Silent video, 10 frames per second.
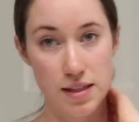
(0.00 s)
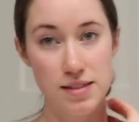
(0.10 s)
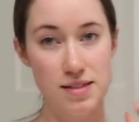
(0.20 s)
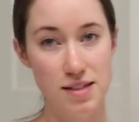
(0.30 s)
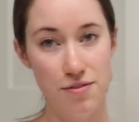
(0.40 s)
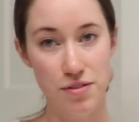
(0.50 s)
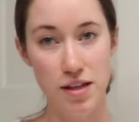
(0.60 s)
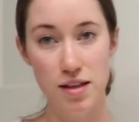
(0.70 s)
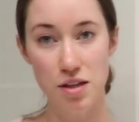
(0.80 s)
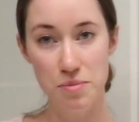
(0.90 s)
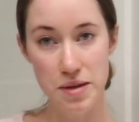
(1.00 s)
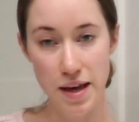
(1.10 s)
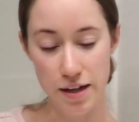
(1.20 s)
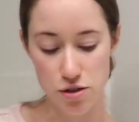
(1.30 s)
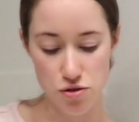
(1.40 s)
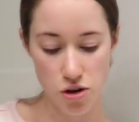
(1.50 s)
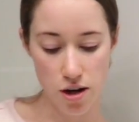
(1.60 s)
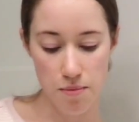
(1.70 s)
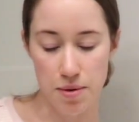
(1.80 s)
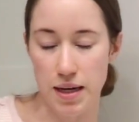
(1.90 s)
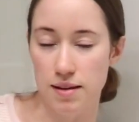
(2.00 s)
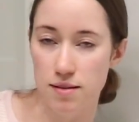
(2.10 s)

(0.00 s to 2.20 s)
this is definitely a little bit extra, but I